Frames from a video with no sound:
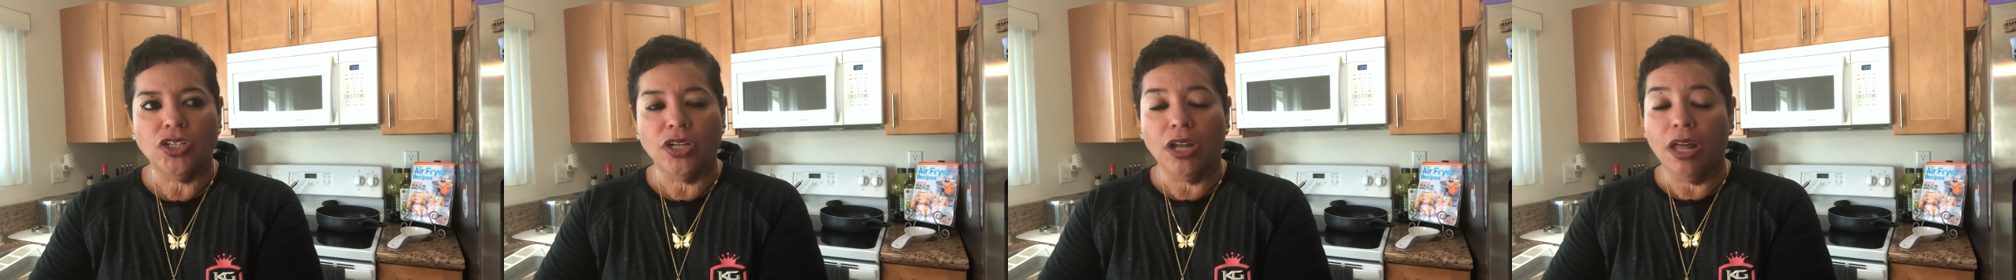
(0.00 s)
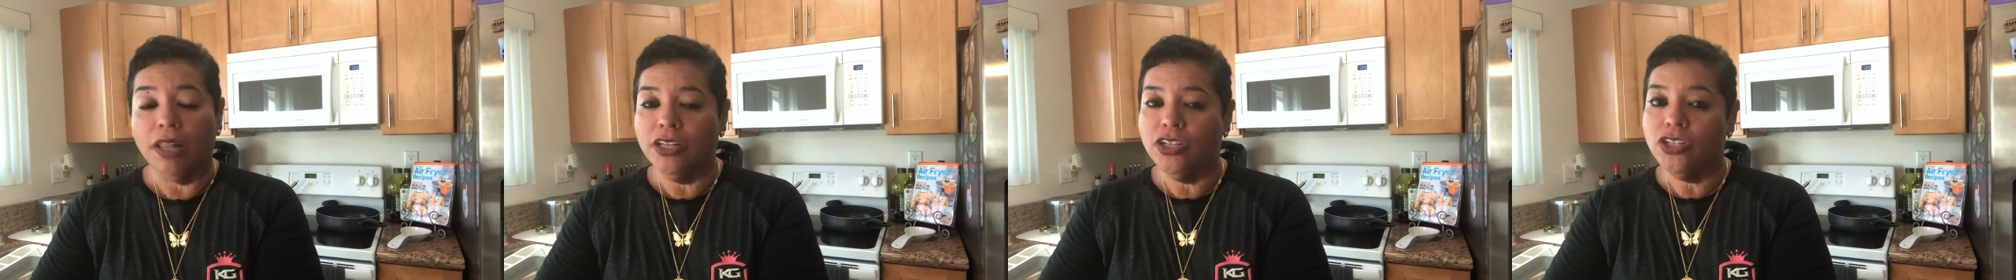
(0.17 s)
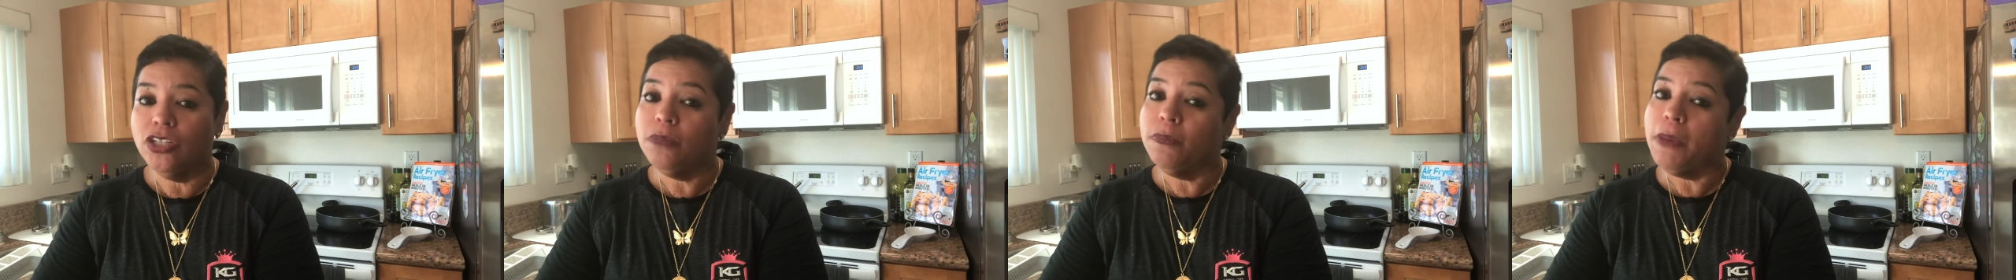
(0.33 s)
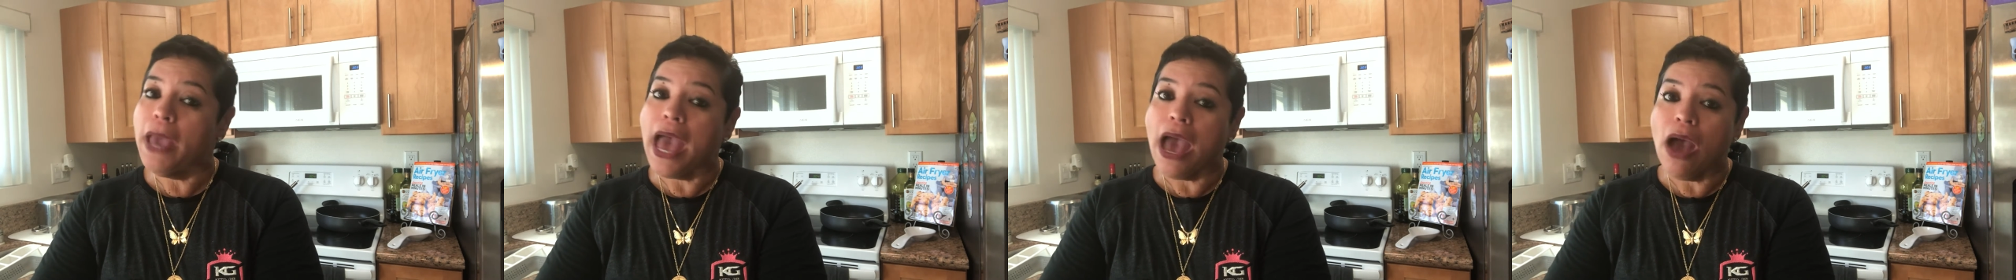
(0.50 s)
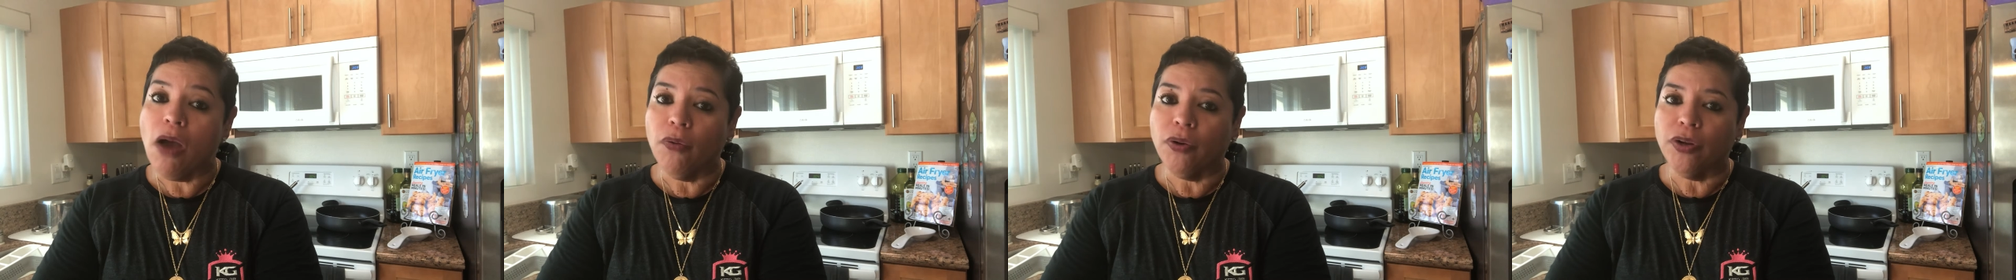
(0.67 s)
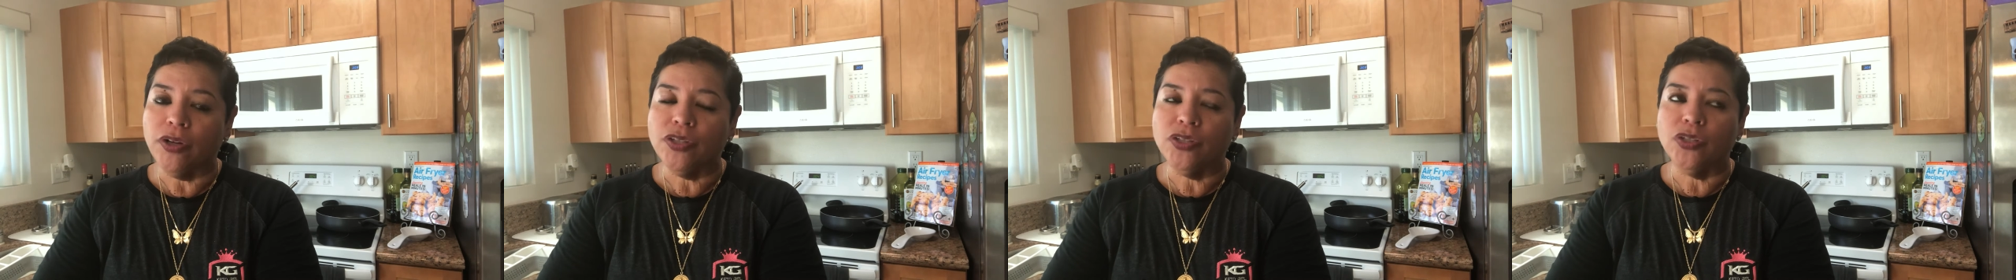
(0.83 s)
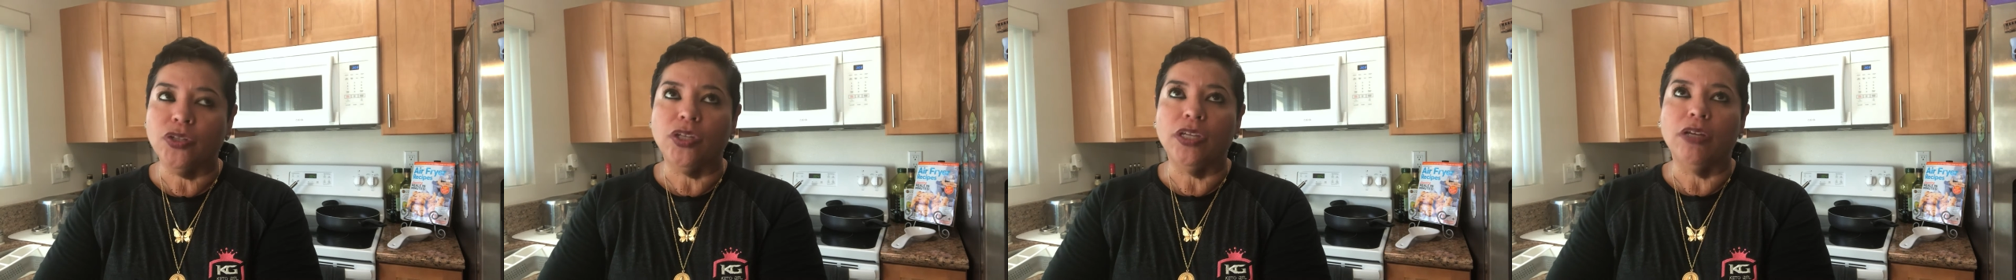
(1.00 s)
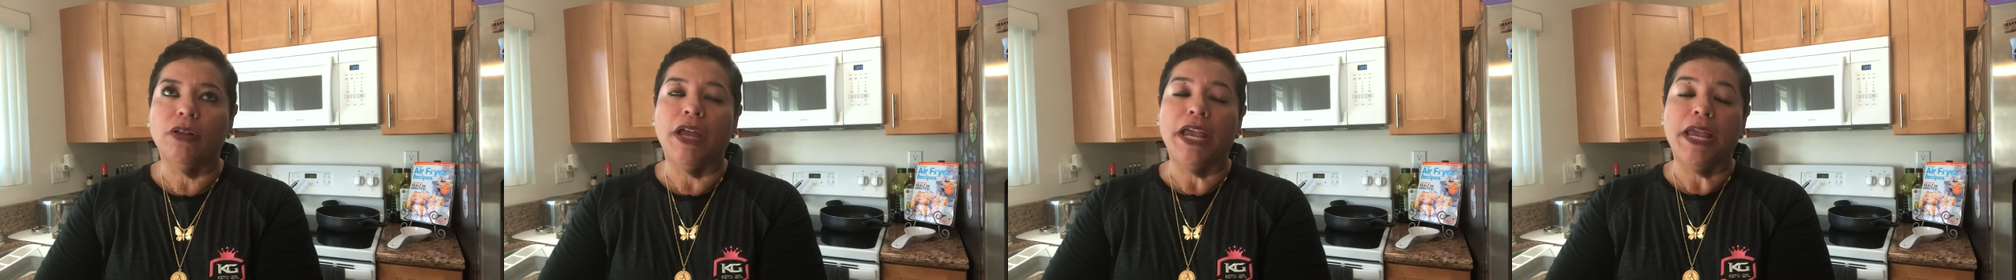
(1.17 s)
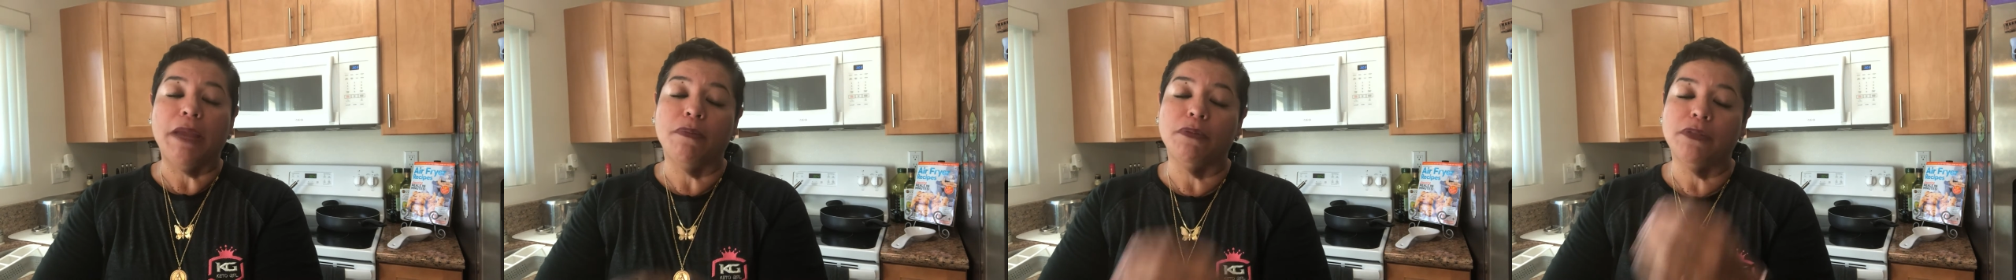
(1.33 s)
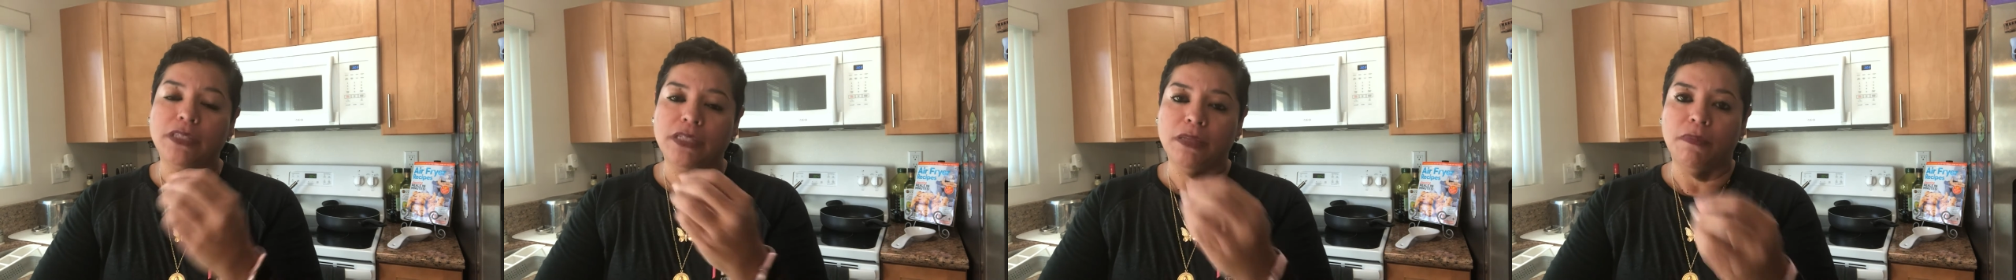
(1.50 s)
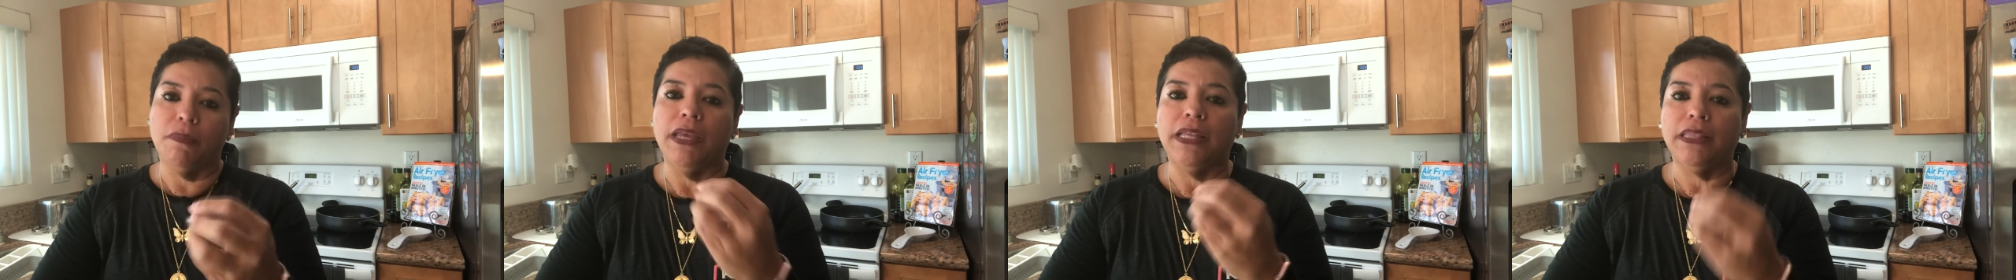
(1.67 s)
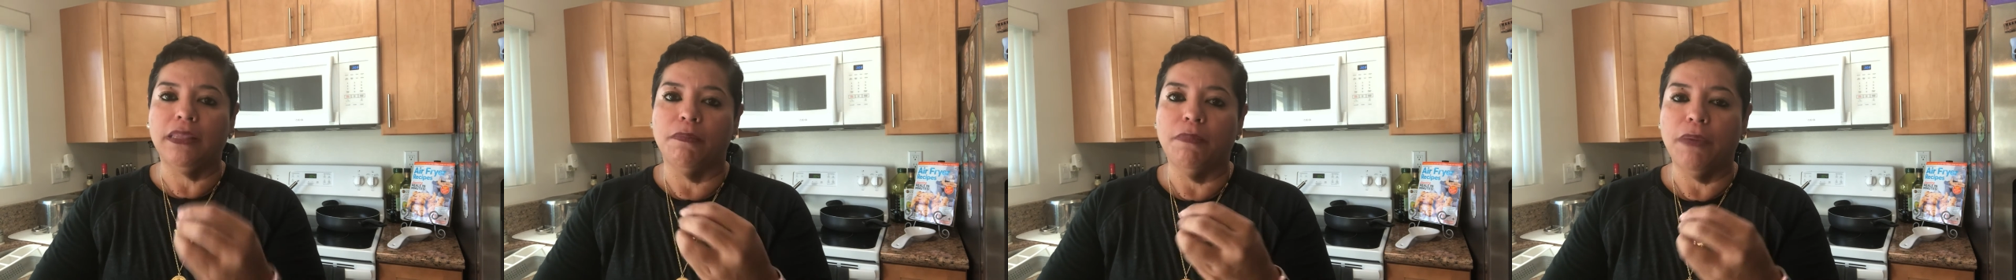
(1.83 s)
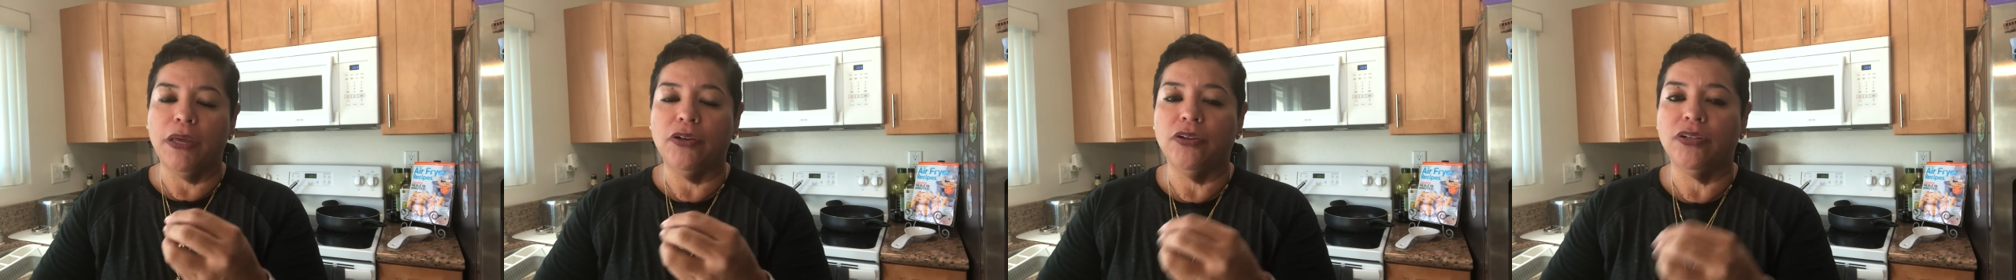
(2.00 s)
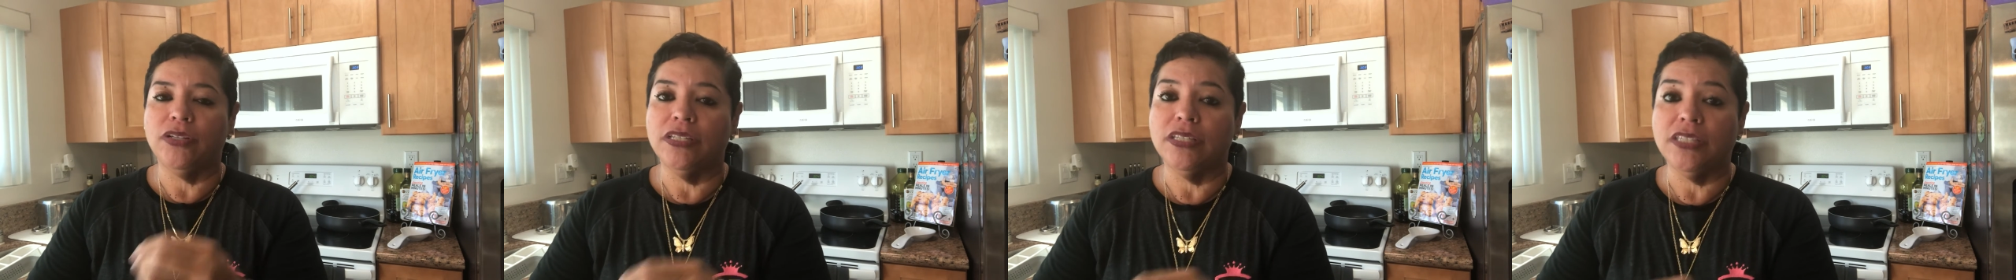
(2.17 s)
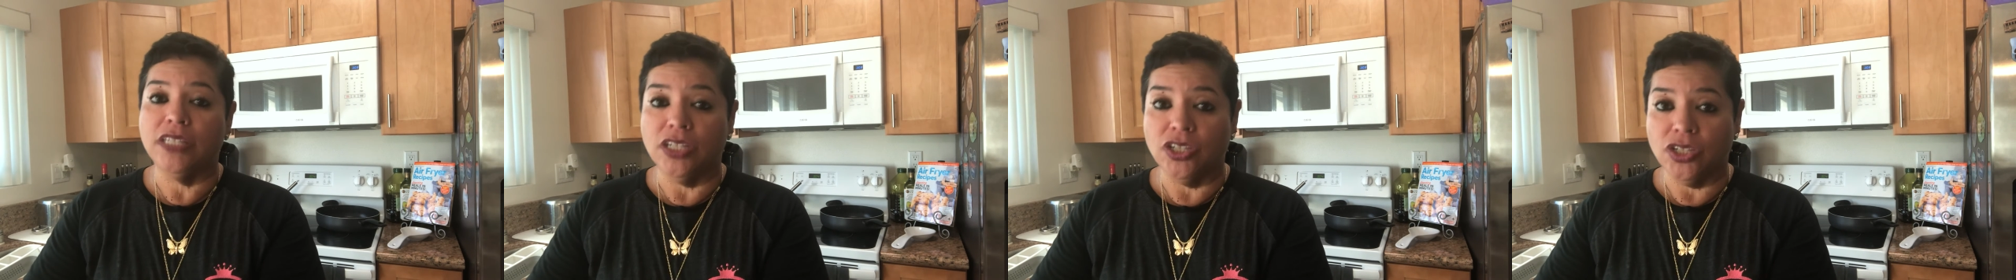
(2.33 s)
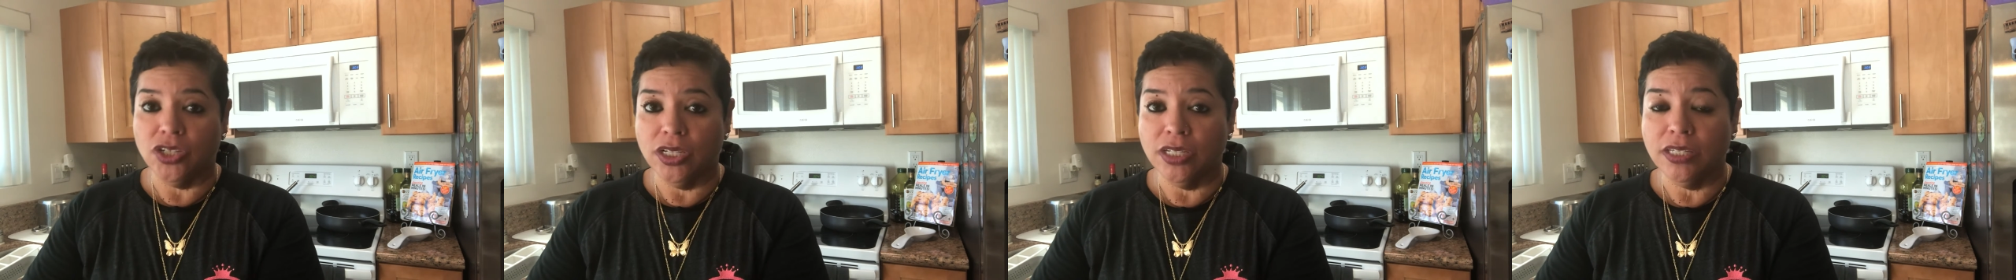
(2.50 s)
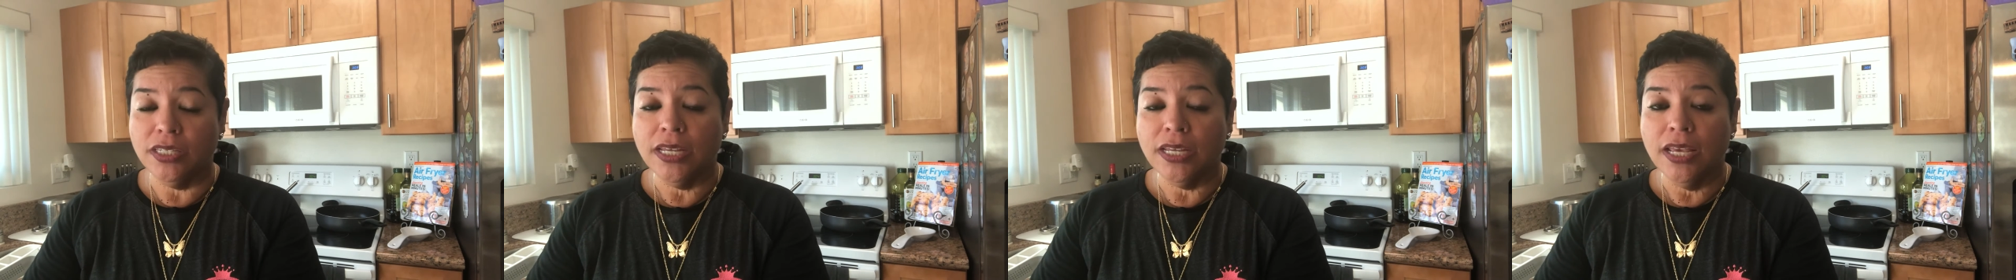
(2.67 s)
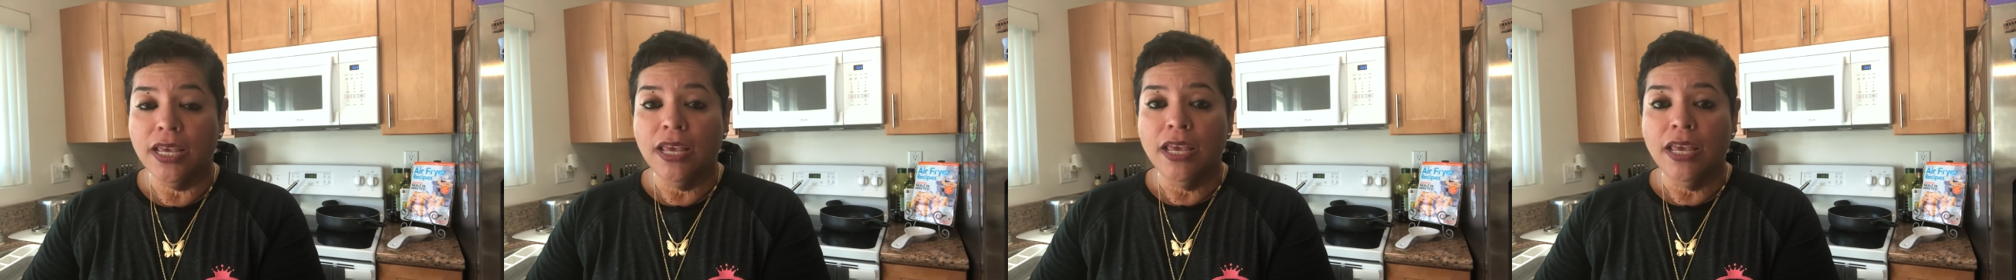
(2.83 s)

Knowledge is power, so you're able to make the better decisions